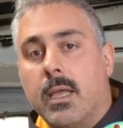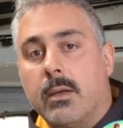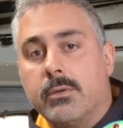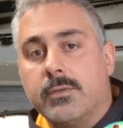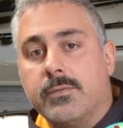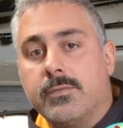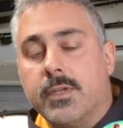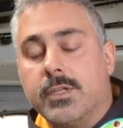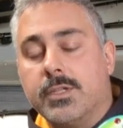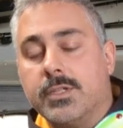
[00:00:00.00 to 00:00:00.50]
I was
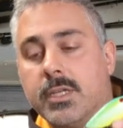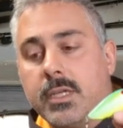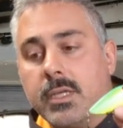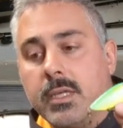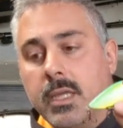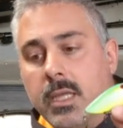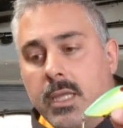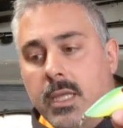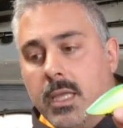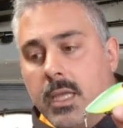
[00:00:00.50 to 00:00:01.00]
fishing,
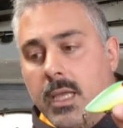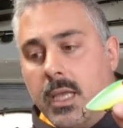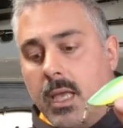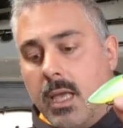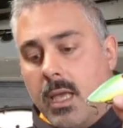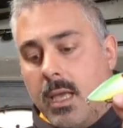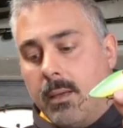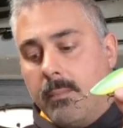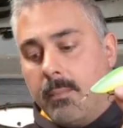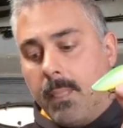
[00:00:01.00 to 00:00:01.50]

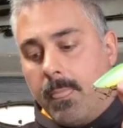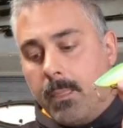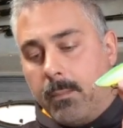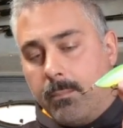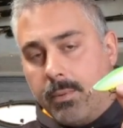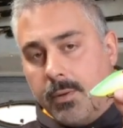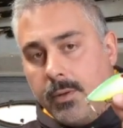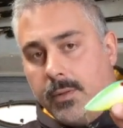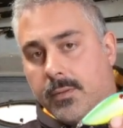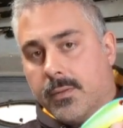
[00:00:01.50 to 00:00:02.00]

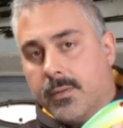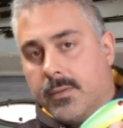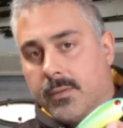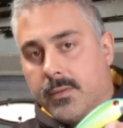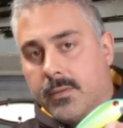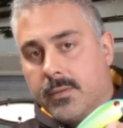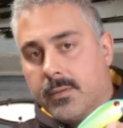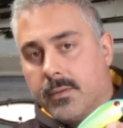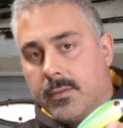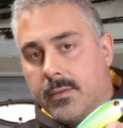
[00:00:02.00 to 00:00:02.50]
pulled
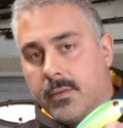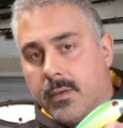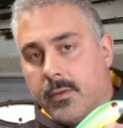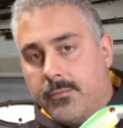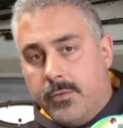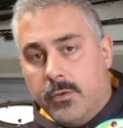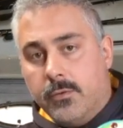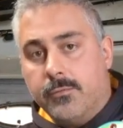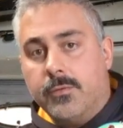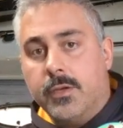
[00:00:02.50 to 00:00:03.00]
a
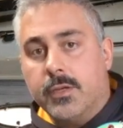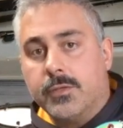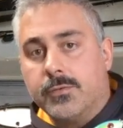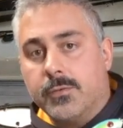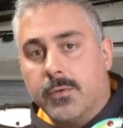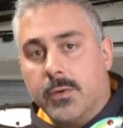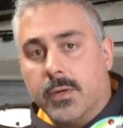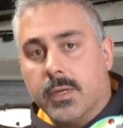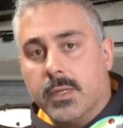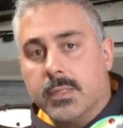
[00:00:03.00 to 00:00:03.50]
few fish
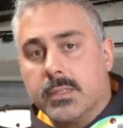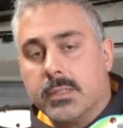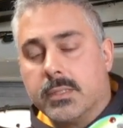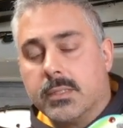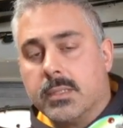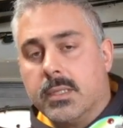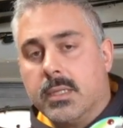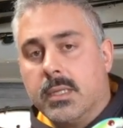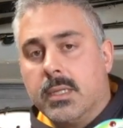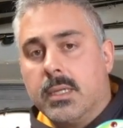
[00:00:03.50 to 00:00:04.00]
for us.
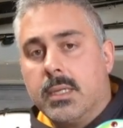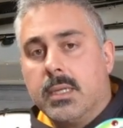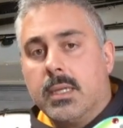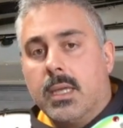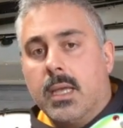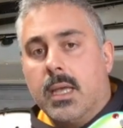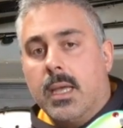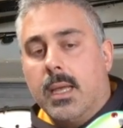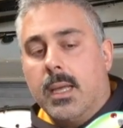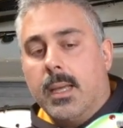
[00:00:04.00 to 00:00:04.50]

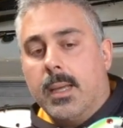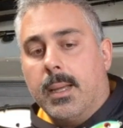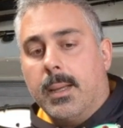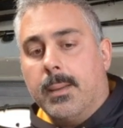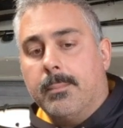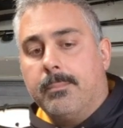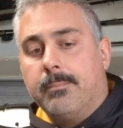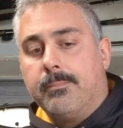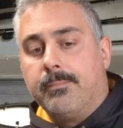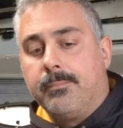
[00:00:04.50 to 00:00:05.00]

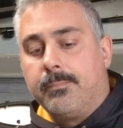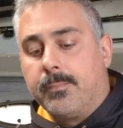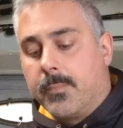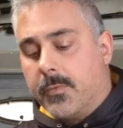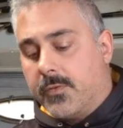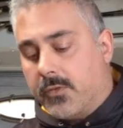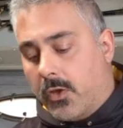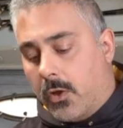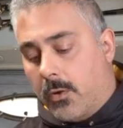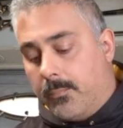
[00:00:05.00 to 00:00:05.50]

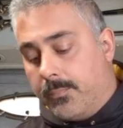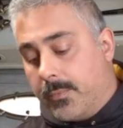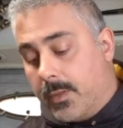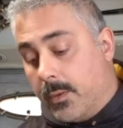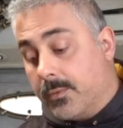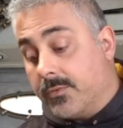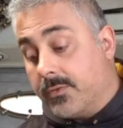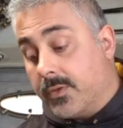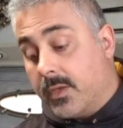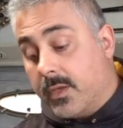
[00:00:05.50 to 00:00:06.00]
So it
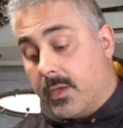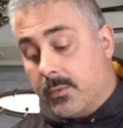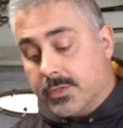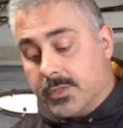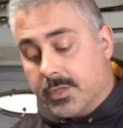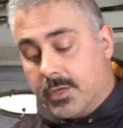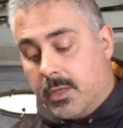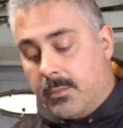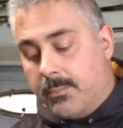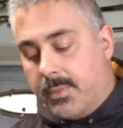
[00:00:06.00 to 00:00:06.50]
was
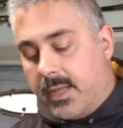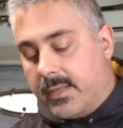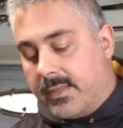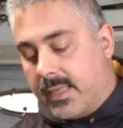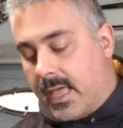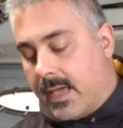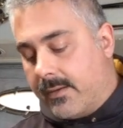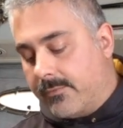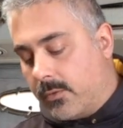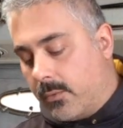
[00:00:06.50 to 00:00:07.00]
a good bait to
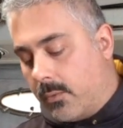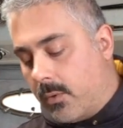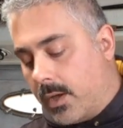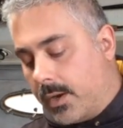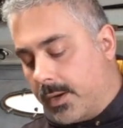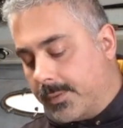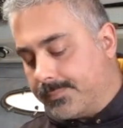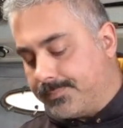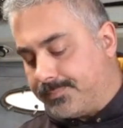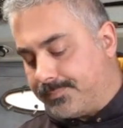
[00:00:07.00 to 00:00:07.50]
have in the
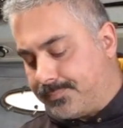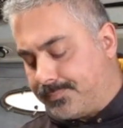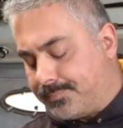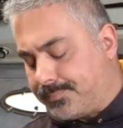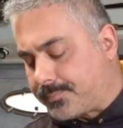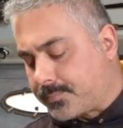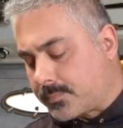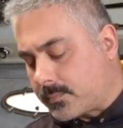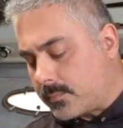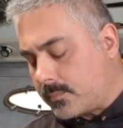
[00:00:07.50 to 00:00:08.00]
water.
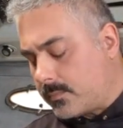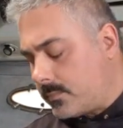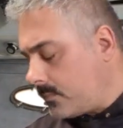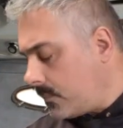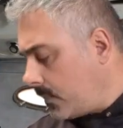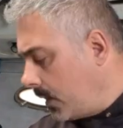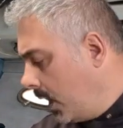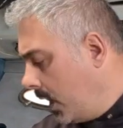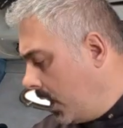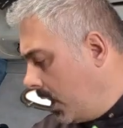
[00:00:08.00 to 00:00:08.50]

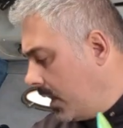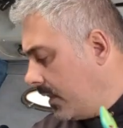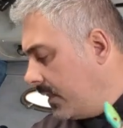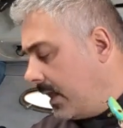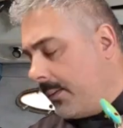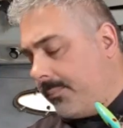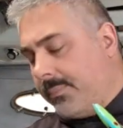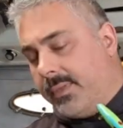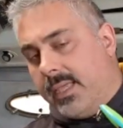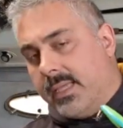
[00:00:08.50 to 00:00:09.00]

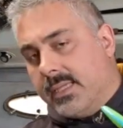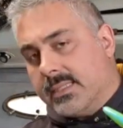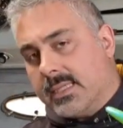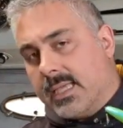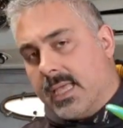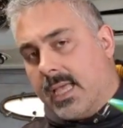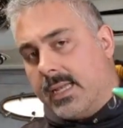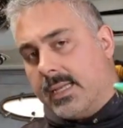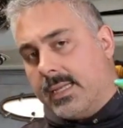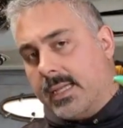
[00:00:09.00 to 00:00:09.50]
That being
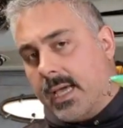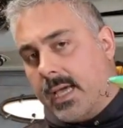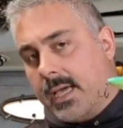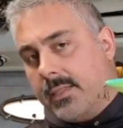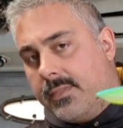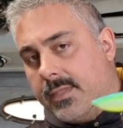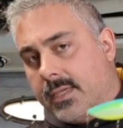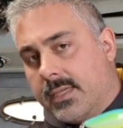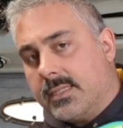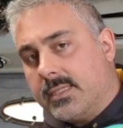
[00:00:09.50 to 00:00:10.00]
said,
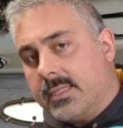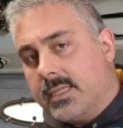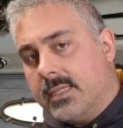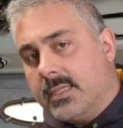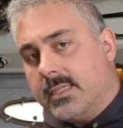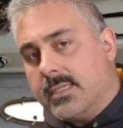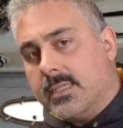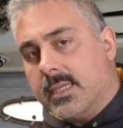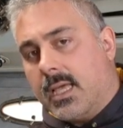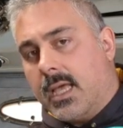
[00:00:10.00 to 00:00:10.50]
this
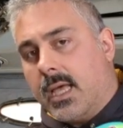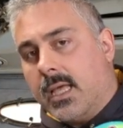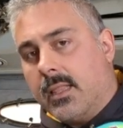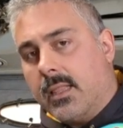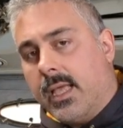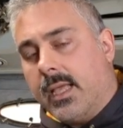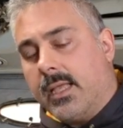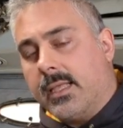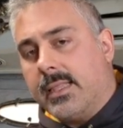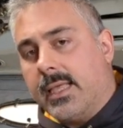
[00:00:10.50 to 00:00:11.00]
is
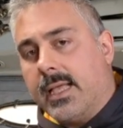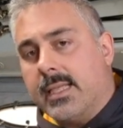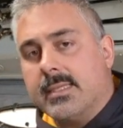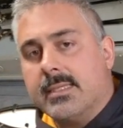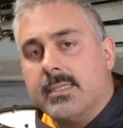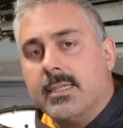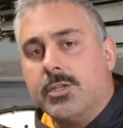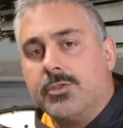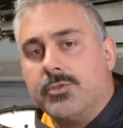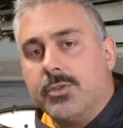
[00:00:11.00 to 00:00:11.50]
like that
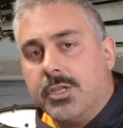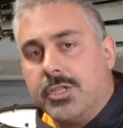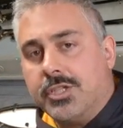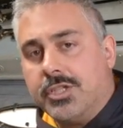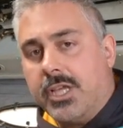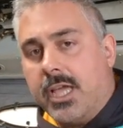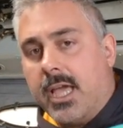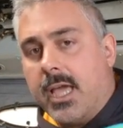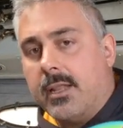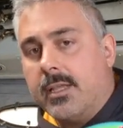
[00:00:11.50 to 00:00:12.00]
citric
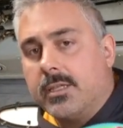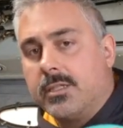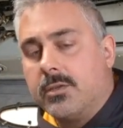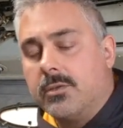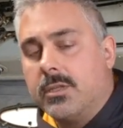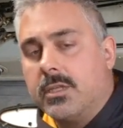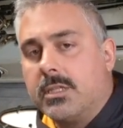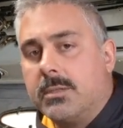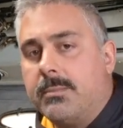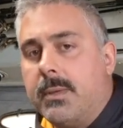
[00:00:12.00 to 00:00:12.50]
shad. So
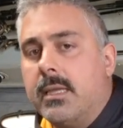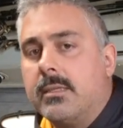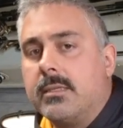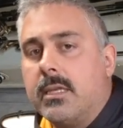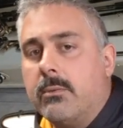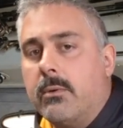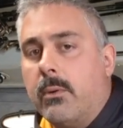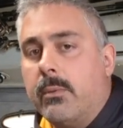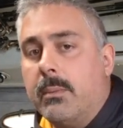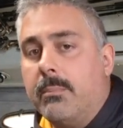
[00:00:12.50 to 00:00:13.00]
this is
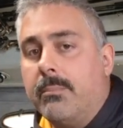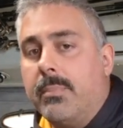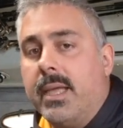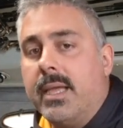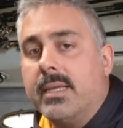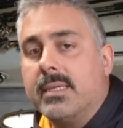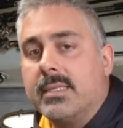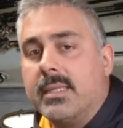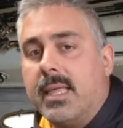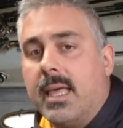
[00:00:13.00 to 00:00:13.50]
basically what we
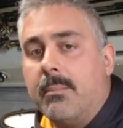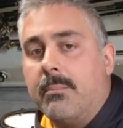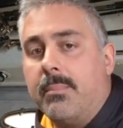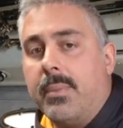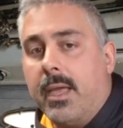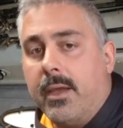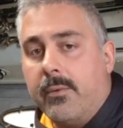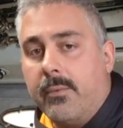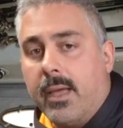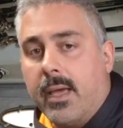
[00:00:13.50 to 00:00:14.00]
base that
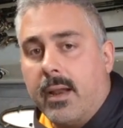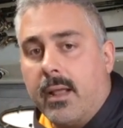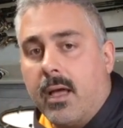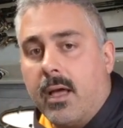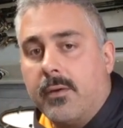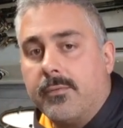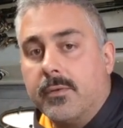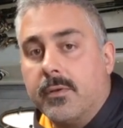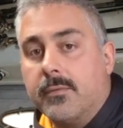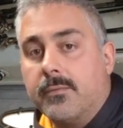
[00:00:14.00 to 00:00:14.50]
bay rat
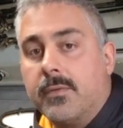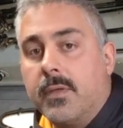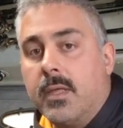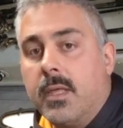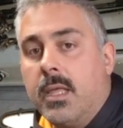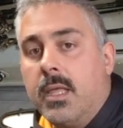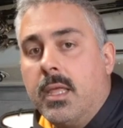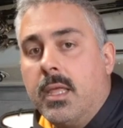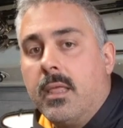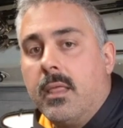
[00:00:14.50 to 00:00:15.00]
off of
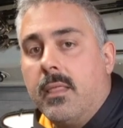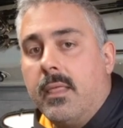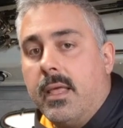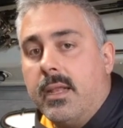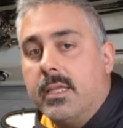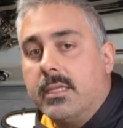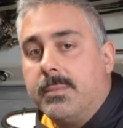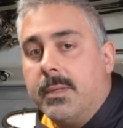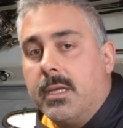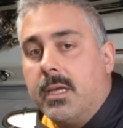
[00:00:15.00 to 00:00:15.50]
that
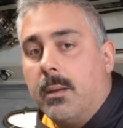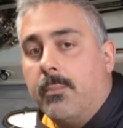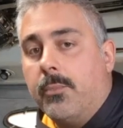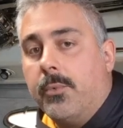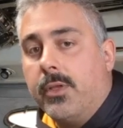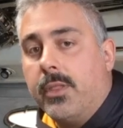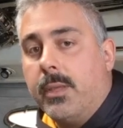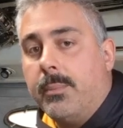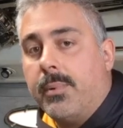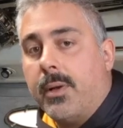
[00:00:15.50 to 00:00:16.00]
has become
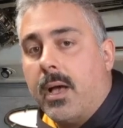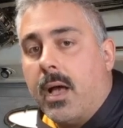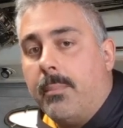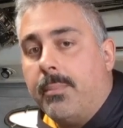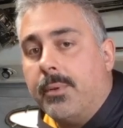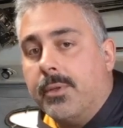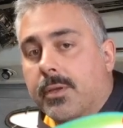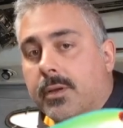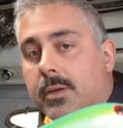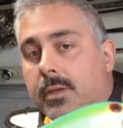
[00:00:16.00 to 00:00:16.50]
really
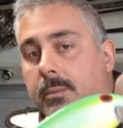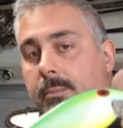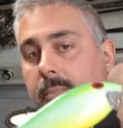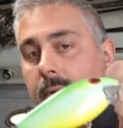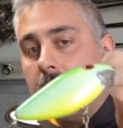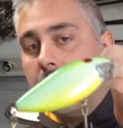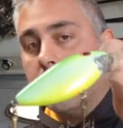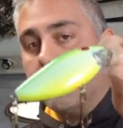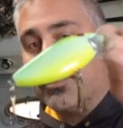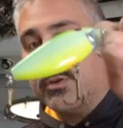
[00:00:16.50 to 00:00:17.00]
popular in the
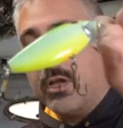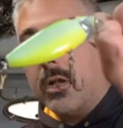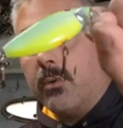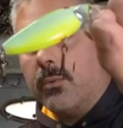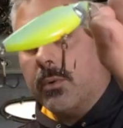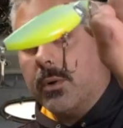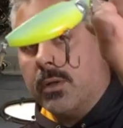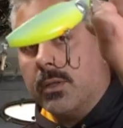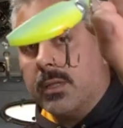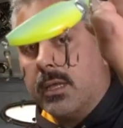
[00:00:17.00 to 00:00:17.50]
brown trout
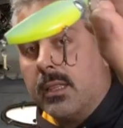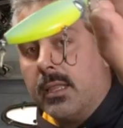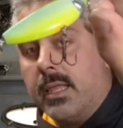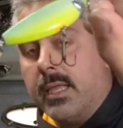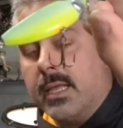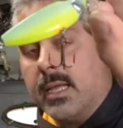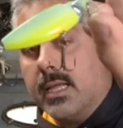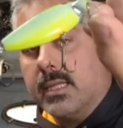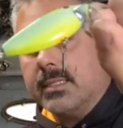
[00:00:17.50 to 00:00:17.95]
world on Lake